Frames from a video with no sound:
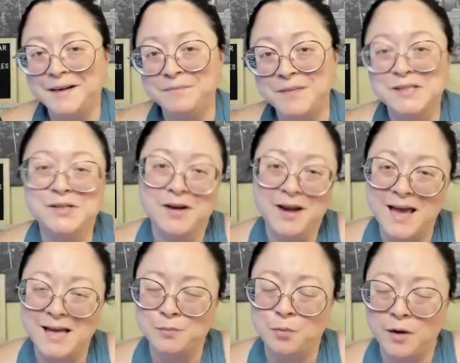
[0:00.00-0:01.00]
they started
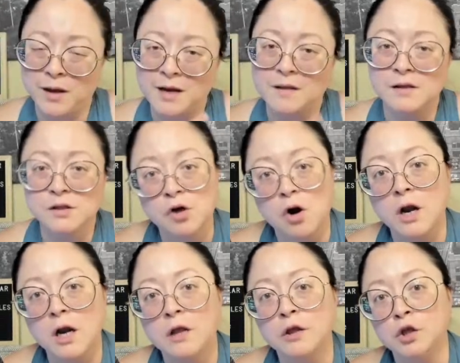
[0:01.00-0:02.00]
exporting it, and they
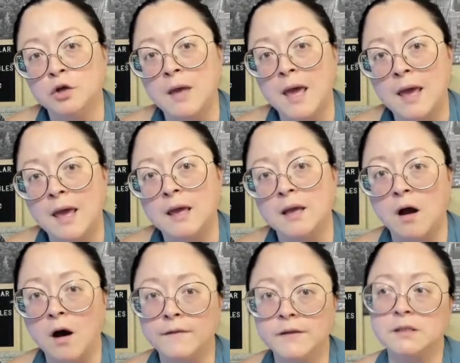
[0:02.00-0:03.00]
started in the UK, and
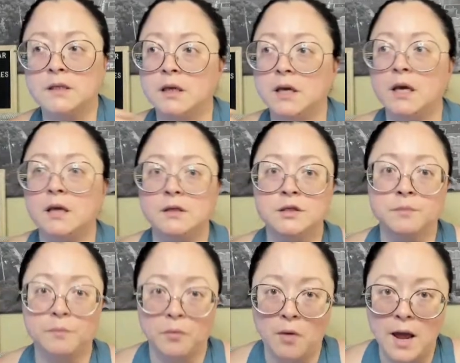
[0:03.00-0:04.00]
obviously it
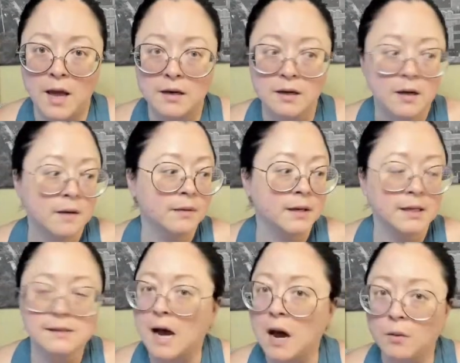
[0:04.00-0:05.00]
spread
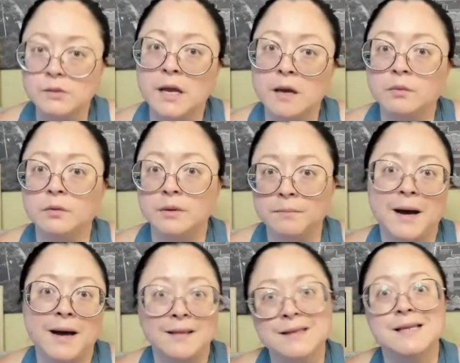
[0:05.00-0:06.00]
because I was able to
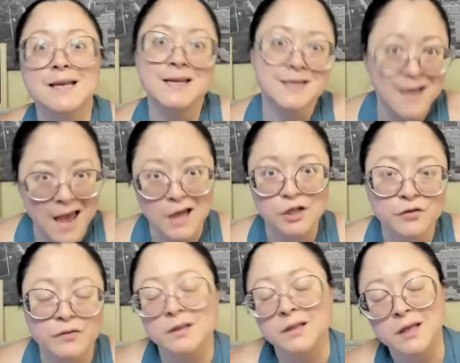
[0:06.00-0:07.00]
buy this in
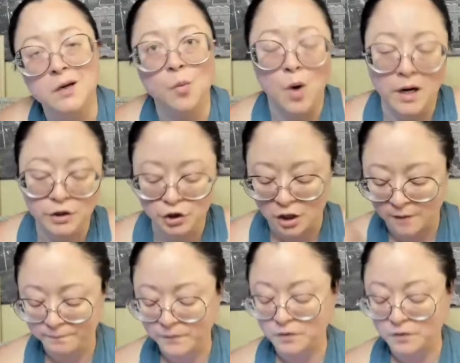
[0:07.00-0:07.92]
Nashville at a wine shop.